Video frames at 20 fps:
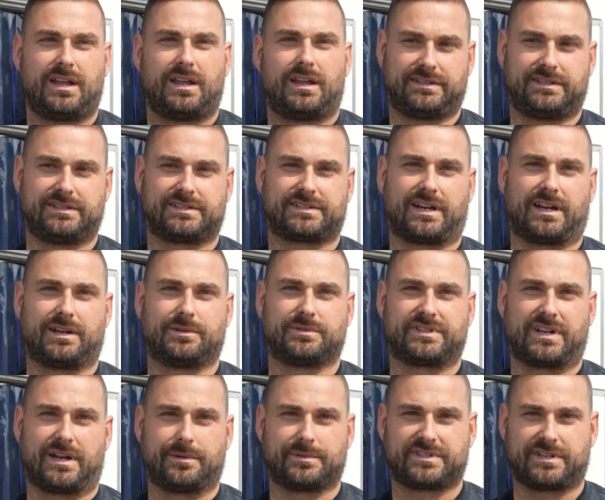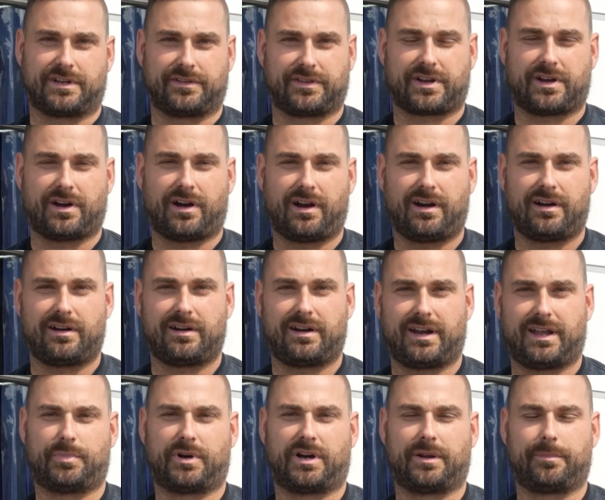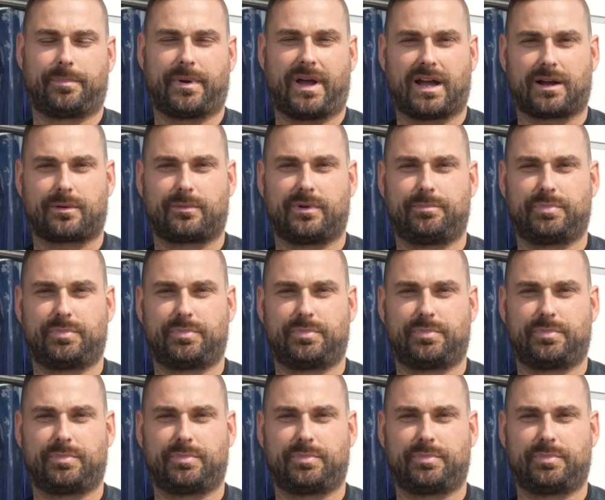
He decided it was time to sell the car. Bought it back.